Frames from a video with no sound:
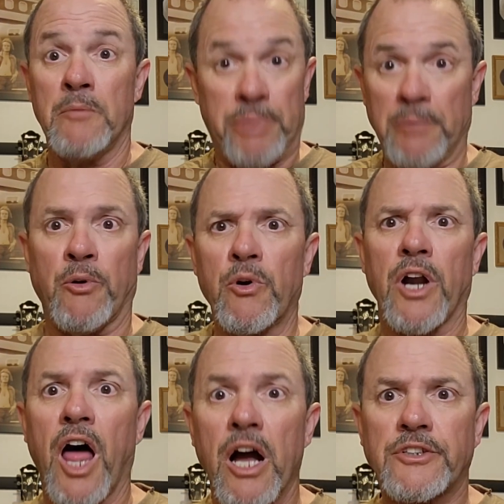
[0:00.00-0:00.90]
People
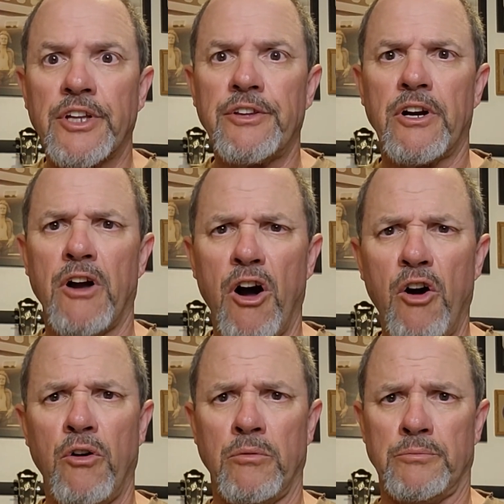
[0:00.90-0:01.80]
were locked in their
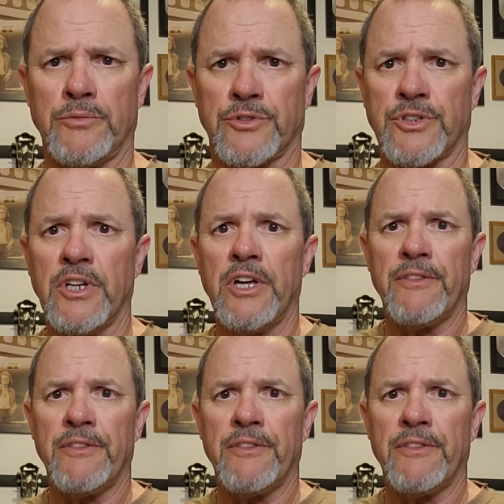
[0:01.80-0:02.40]
homes.